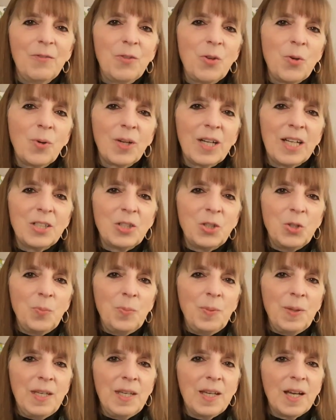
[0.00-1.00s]
if you want it to
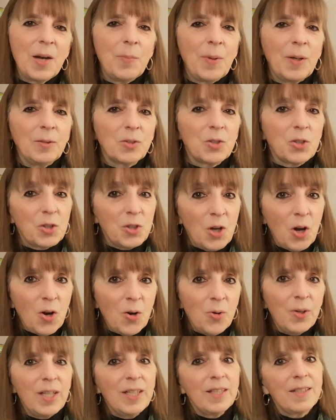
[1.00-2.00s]
be about
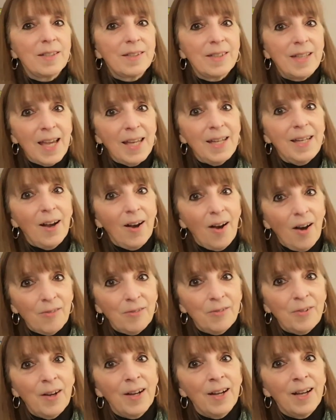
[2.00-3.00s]
snow instead
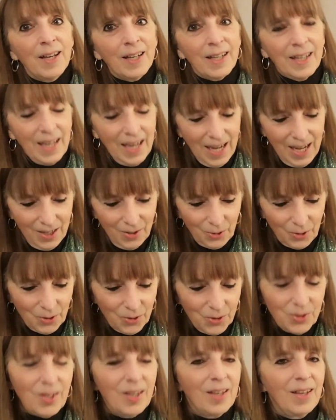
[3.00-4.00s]
of
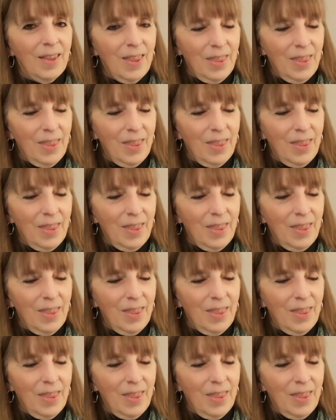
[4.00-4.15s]
candles,